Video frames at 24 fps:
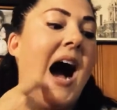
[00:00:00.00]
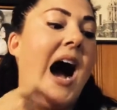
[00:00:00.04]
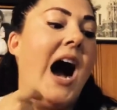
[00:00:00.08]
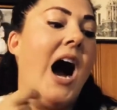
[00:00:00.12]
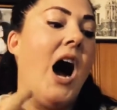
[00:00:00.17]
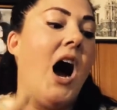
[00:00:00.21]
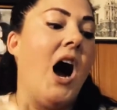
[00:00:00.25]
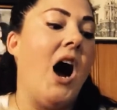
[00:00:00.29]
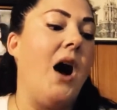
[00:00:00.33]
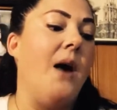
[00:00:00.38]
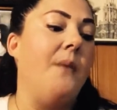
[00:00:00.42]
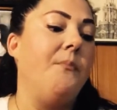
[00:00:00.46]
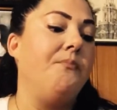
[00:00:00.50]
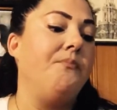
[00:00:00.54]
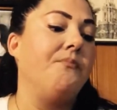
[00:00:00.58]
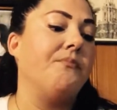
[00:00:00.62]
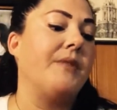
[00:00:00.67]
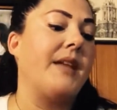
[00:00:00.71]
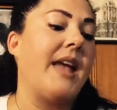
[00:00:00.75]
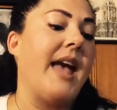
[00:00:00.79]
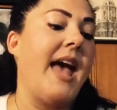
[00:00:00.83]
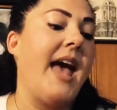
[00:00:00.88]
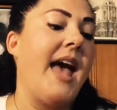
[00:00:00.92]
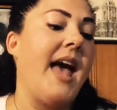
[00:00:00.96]

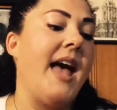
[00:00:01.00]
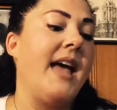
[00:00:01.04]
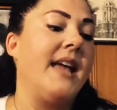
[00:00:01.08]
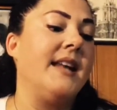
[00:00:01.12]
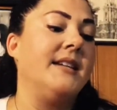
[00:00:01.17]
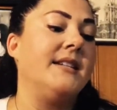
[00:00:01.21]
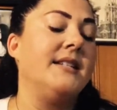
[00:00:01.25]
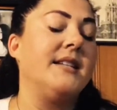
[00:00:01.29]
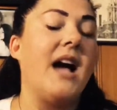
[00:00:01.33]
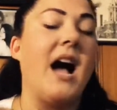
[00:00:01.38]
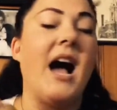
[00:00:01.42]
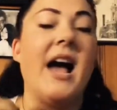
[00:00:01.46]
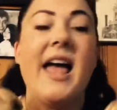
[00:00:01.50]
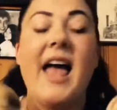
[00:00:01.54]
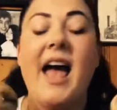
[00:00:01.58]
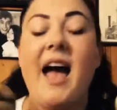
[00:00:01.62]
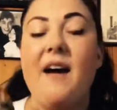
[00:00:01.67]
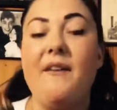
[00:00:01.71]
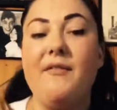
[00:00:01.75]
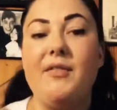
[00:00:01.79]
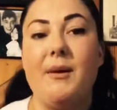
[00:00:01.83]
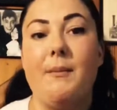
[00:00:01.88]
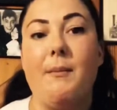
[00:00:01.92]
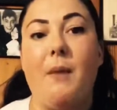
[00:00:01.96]
Um, and I
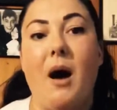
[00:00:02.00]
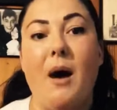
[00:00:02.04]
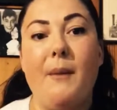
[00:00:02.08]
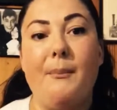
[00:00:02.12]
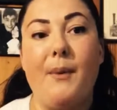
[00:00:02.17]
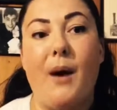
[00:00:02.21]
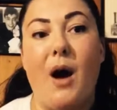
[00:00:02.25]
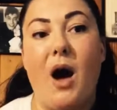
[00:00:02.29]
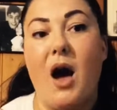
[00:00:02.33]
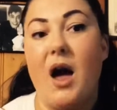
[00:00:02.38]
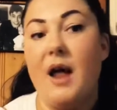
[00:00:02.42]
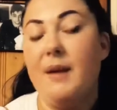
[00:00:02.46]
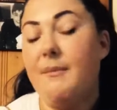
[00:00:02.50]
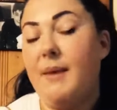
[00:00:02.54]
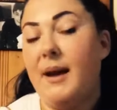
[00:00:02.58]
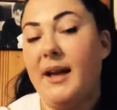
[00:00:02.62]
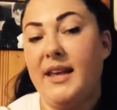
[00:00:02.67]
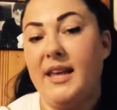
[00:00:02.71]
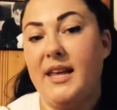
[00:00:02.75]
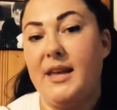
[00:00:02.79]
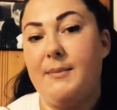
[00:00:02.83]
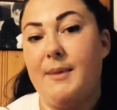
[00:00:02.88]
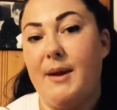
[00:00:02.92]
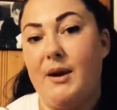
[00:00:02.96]
have them up on my
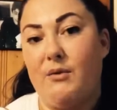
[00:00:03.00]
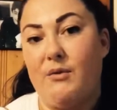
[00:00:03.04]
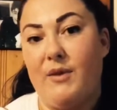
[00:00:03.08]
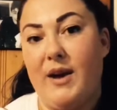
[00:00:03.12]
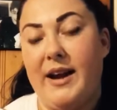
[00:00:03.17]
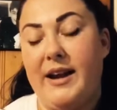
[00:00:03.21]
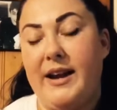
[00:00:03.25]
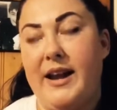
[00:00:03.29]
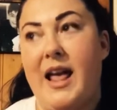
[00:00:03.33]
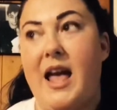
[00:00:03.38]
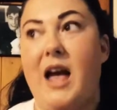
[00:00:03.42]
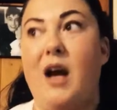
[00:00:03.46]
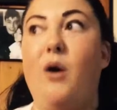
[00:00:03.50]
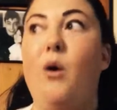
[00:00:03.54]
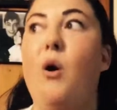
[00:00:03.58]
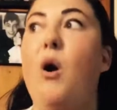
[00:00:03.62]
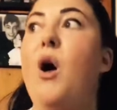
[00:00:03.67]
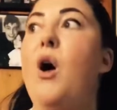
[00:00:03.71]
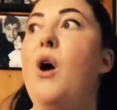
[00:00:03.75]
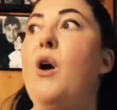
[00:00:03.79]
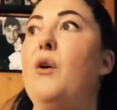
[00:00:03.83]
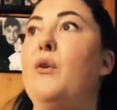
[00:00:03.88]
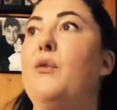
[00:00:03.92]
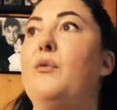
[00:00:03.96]
eBay right now
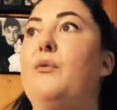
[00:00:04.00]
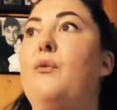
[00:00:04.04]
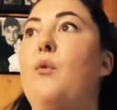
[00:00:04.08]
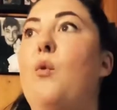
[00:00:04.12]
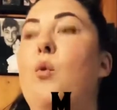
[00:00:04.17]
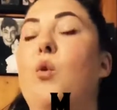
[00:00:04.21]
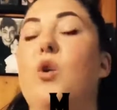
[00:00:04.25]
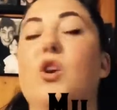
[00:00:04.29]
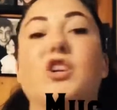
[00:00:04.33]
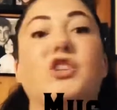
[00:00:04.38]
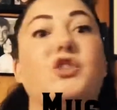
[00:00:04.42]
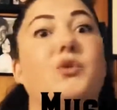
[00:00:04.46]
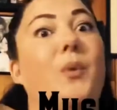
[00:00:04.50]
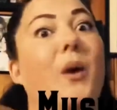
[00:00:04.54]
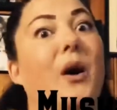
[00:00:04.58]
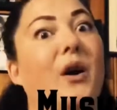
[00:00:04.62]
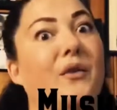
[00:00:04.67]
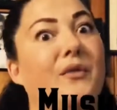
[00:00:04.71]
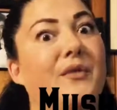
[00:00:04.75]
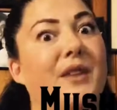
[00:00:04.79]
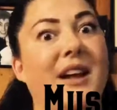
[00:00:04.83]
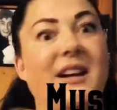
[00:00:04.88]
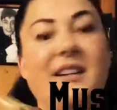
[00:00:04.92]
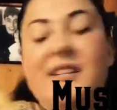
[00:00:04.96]
for
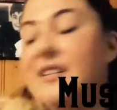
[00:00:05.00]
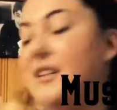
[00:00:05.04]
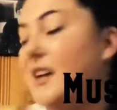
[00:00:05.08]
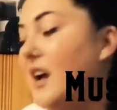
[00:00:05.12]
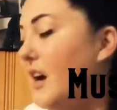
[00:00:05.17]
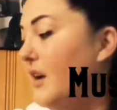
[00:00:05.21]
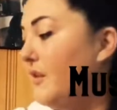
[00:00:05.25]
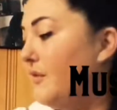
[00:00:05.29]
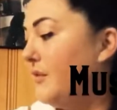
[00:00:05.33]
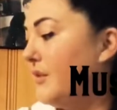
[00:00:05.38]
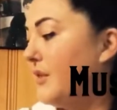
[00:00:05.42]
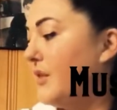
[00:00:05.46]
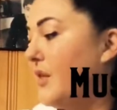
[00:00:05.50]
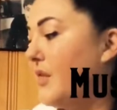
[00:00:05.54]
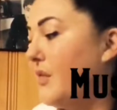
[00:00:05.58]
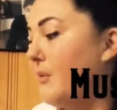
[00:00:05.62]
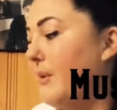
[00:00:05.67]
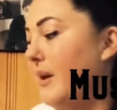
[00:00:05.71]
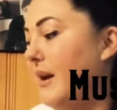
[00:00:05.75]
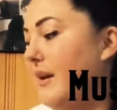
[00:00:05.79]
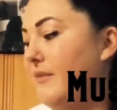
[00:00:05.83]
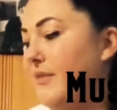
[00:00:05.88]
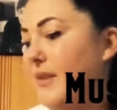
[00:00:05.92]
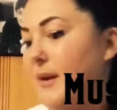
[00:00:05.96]
$12.99 for the
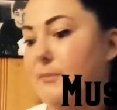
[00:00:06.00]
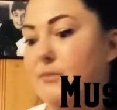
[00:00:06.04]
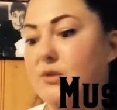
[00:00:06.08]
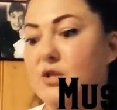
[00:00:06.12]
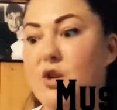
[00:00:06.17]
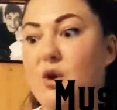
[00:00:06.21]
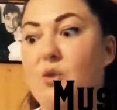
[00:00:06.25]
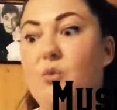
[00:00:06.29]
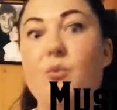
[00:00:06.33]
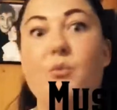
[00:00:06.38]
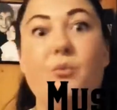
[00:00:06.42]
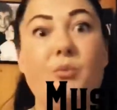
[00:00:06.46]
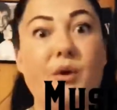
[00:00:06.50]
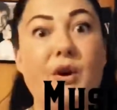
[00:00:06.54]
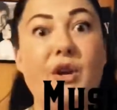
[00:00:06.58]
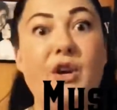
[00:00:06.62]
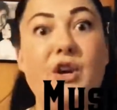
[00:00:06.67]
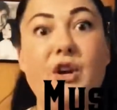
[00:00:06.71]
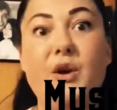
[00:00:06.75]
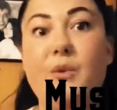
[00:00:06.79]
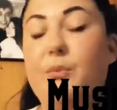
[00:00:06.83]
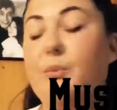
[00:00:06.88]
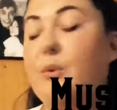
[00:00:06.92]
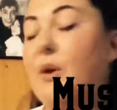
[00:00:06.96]
three of them. So pretty
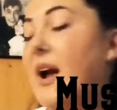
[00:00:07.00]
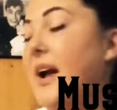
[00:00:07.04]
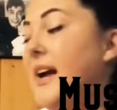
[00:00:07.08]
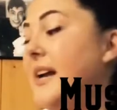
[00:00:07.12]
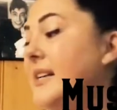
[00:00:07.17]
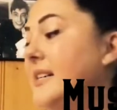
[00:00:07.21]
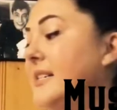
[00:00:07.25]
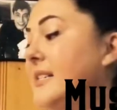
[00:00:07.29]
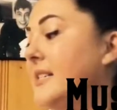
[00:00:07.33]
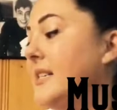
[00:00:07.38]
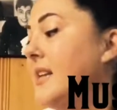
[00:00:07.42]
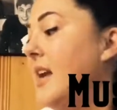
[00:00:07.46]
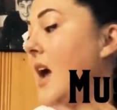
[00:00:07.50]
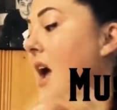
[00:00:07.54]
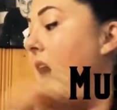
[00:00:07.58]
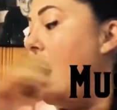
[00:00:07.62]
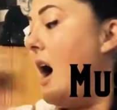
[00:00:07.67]
good price